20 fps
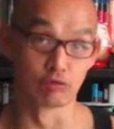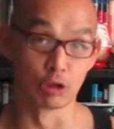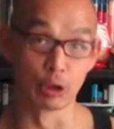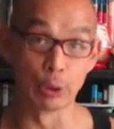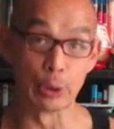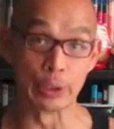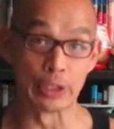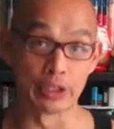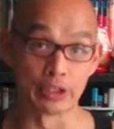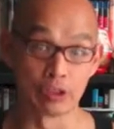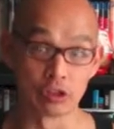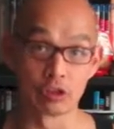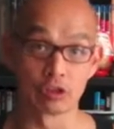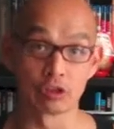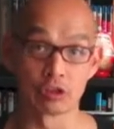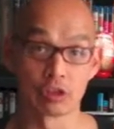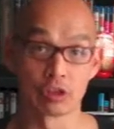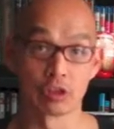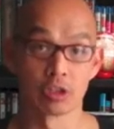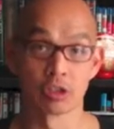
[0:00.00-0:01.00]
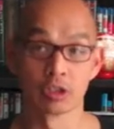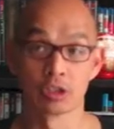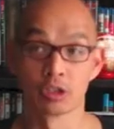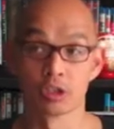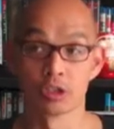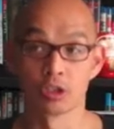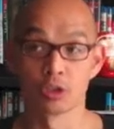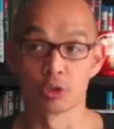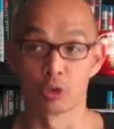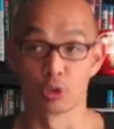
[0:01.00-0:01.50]
ruins
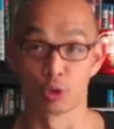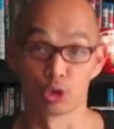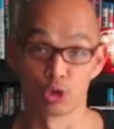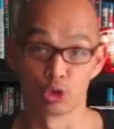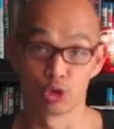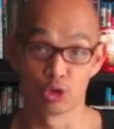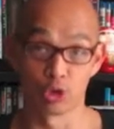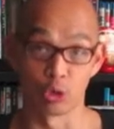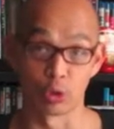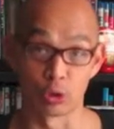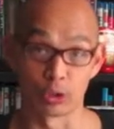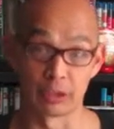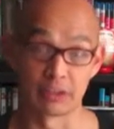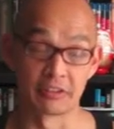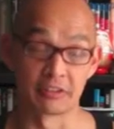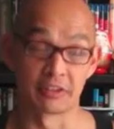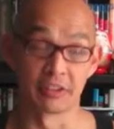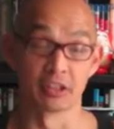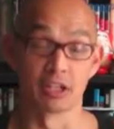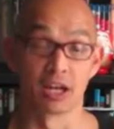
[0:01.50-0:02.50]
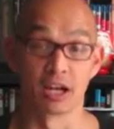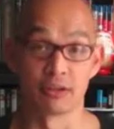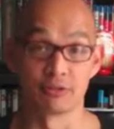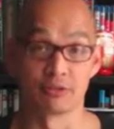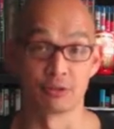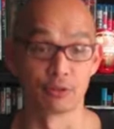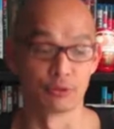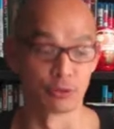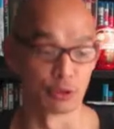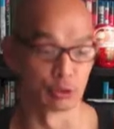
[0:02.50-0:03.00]
or shortens the
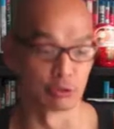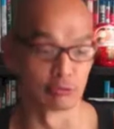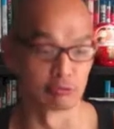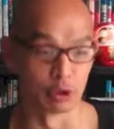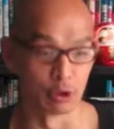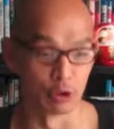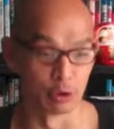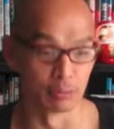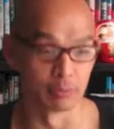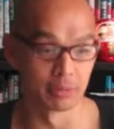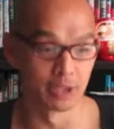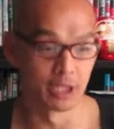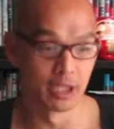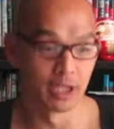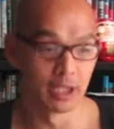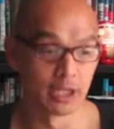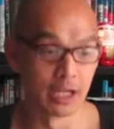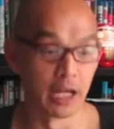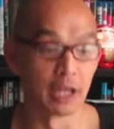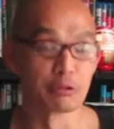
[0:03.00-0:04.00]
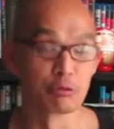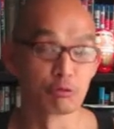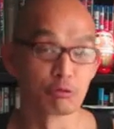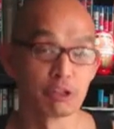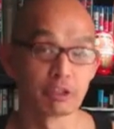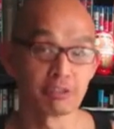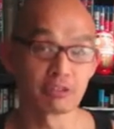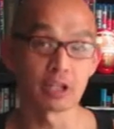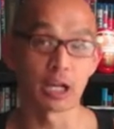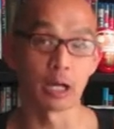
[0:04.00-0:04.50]
life of your rope. And the
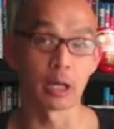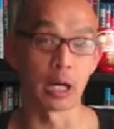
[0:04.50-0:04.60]
reason